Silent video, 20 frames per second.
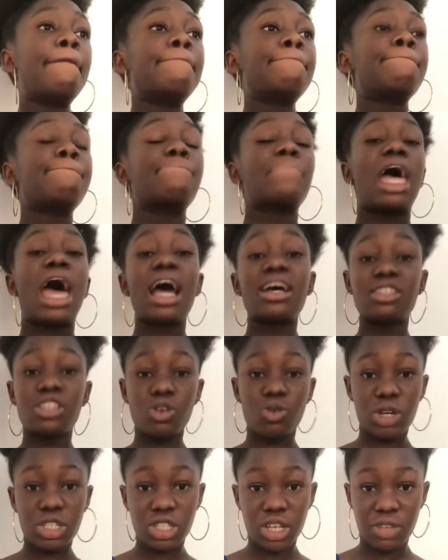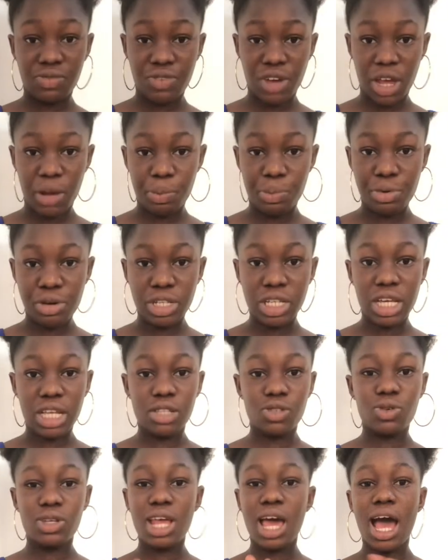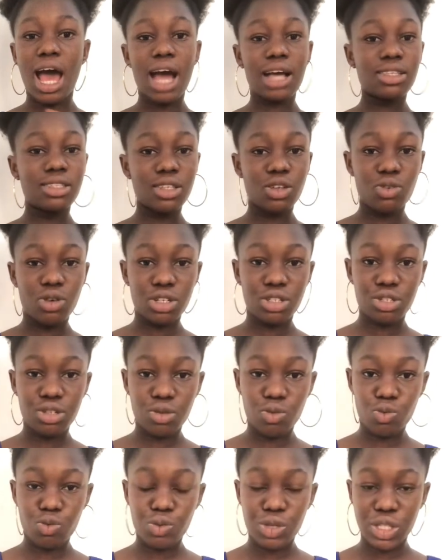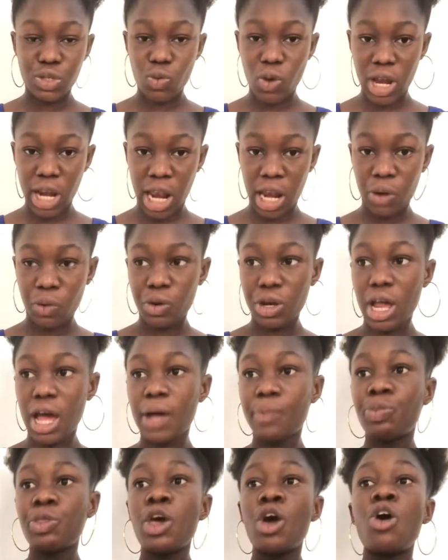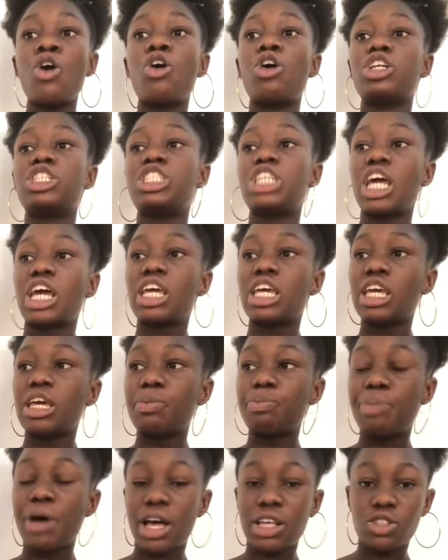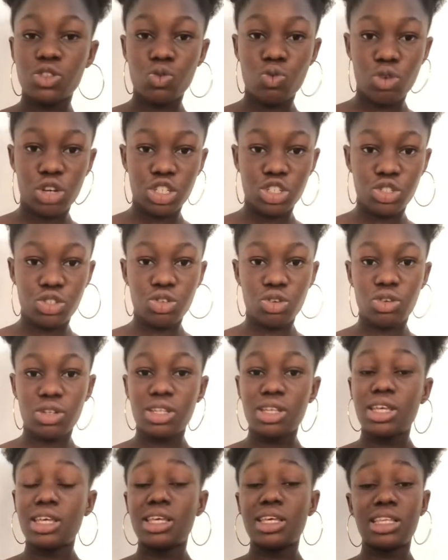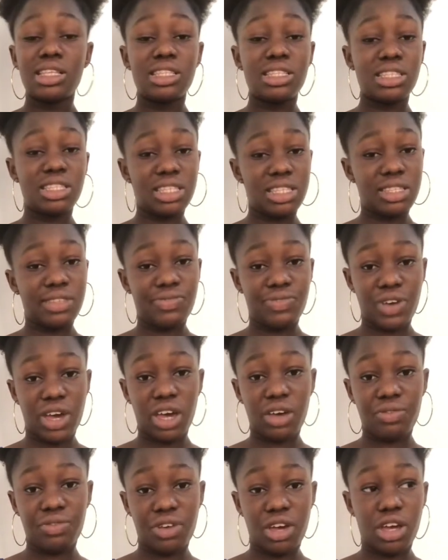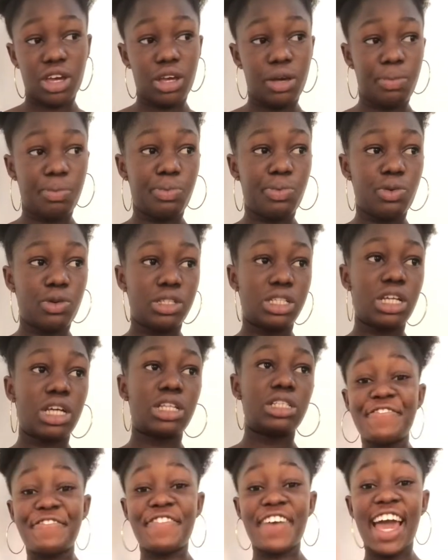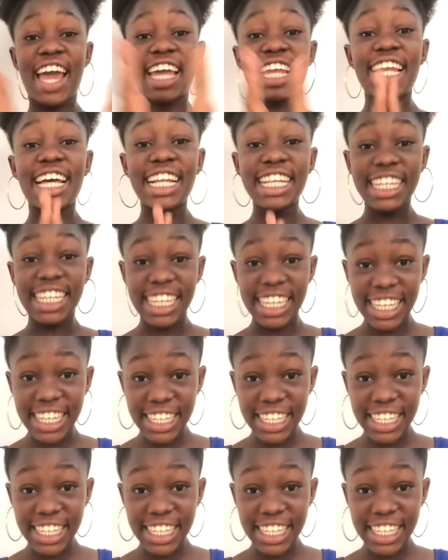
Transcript: asking question is very important. Whether asking question with one another or checking past question, it's very, very important. Finally,